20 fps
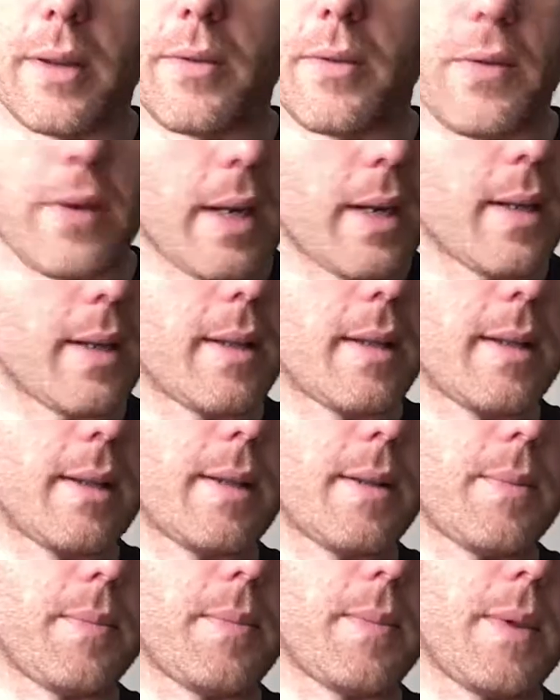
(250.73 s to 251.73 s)
of
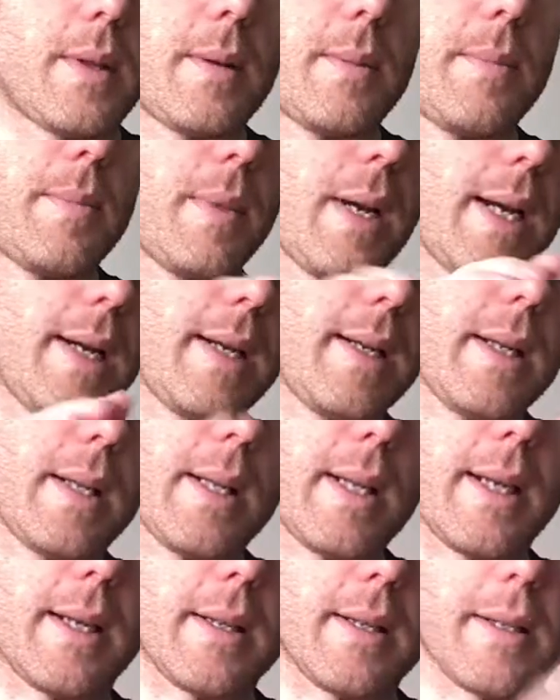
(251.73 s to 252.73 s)
the main
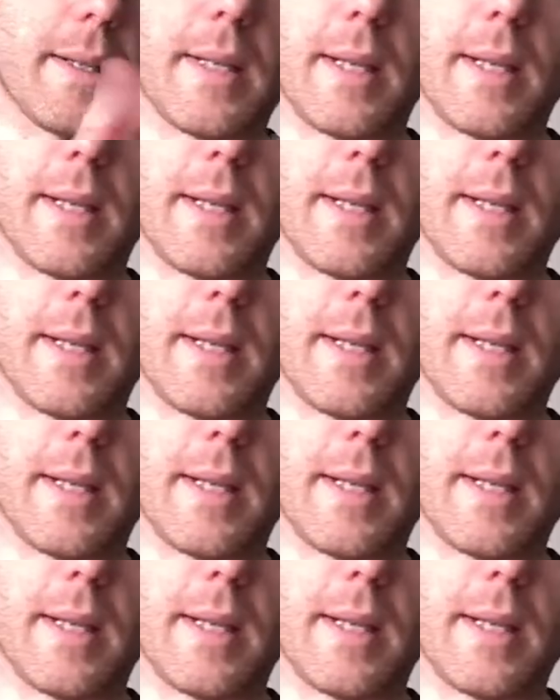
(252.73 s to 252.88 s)
thing that's